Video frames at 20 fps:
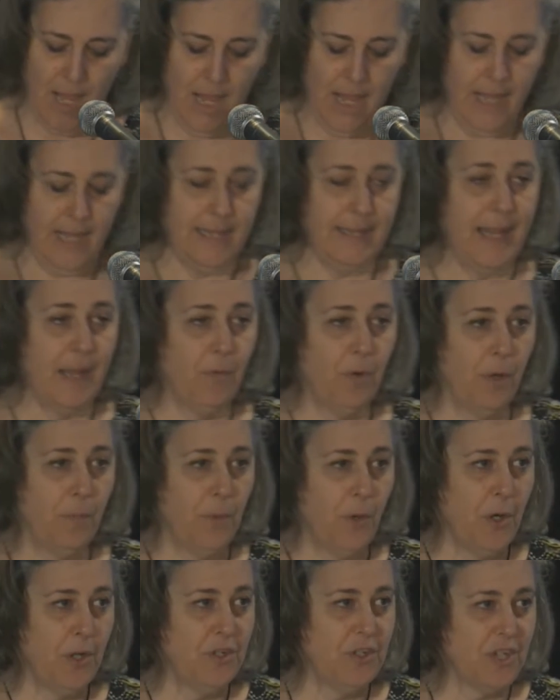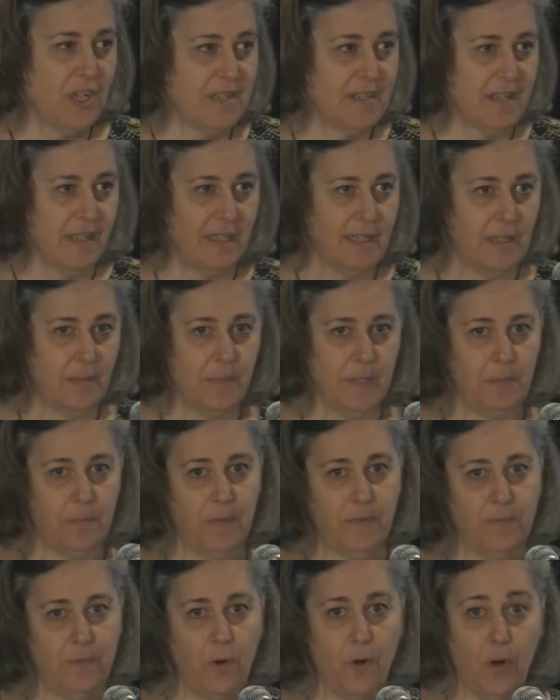They were born just a little bit
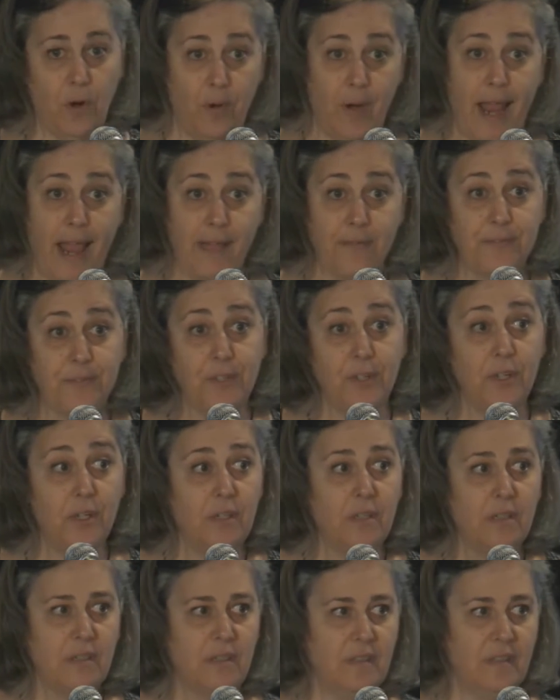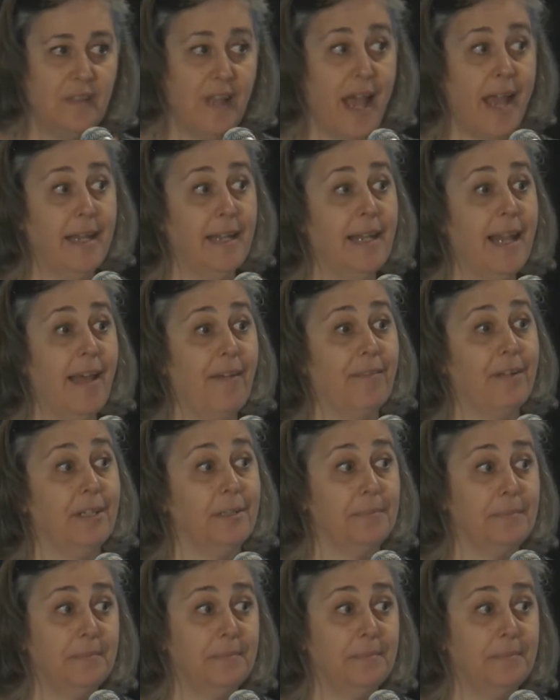before or after 9/11.